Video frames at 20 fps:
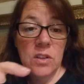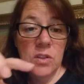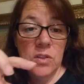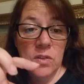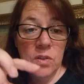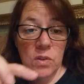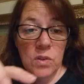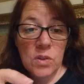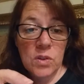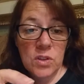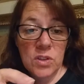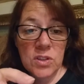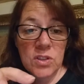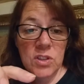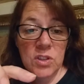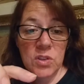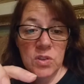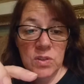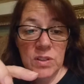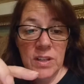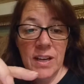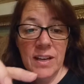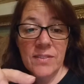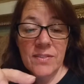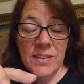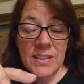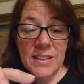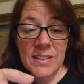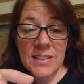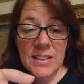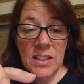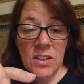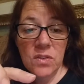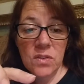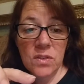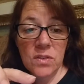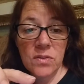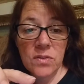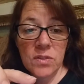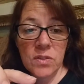So you just use half a
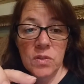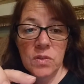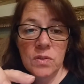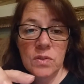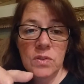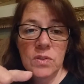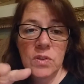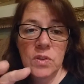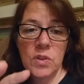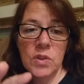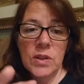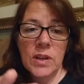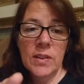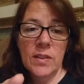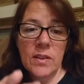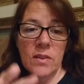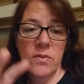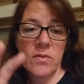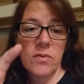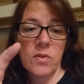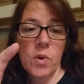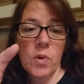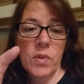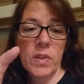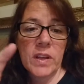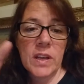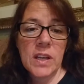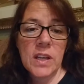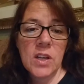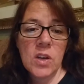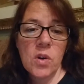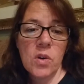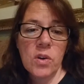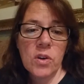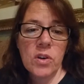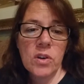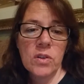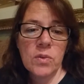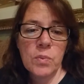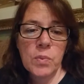container of fruit. So you got the full thing of
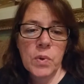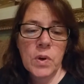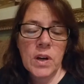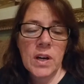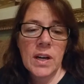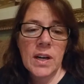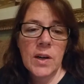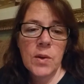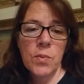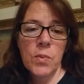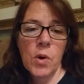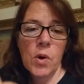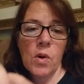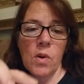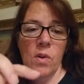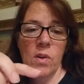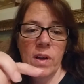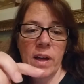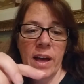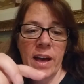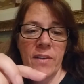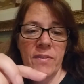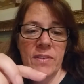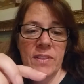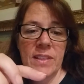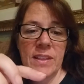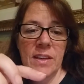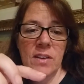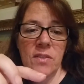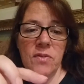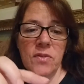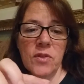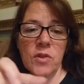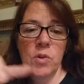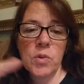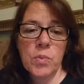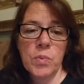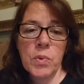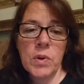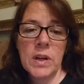yogurt, put it in a bowl. A half a thing of
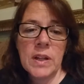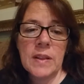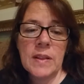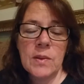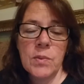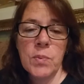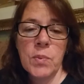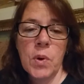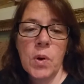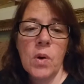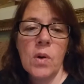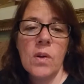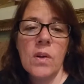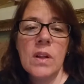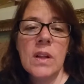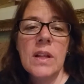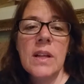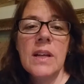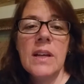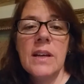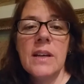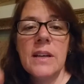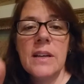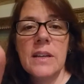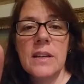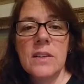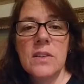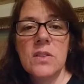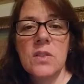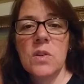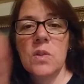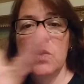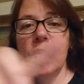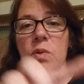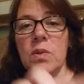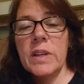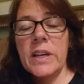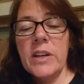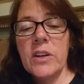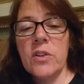fruit, put it in the bowl. So
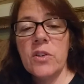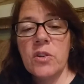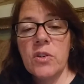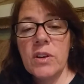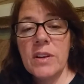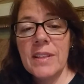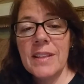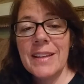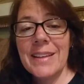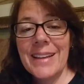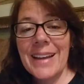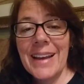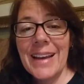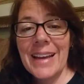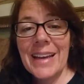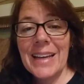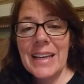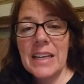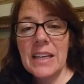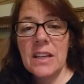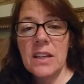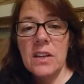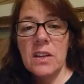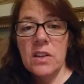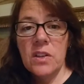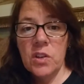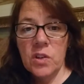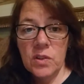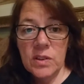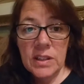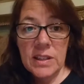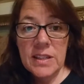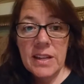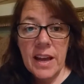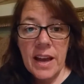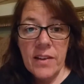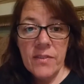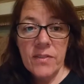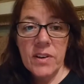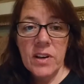later during the day, you'll need
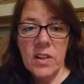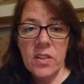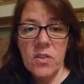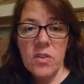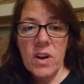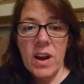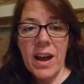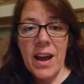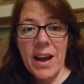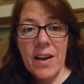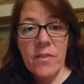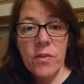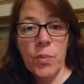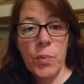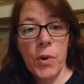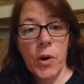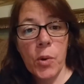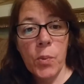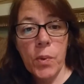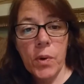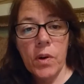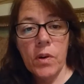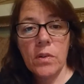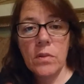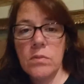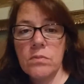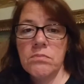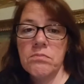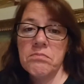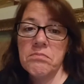to have another half of purple.